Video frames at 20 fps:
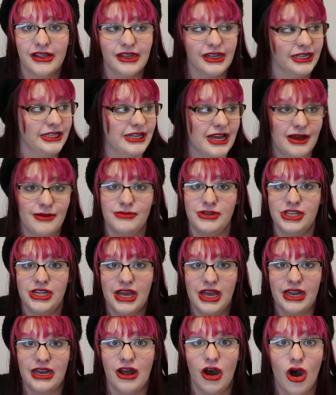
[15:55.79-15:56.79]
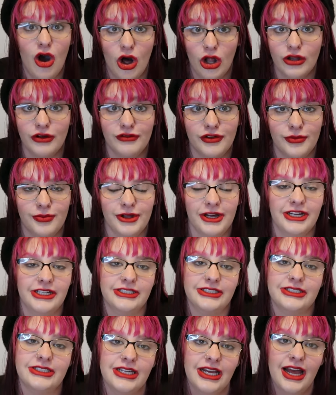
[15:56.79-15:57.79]
condemned, and all over the
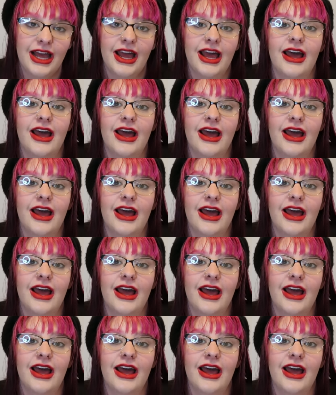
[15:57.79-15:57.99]
place.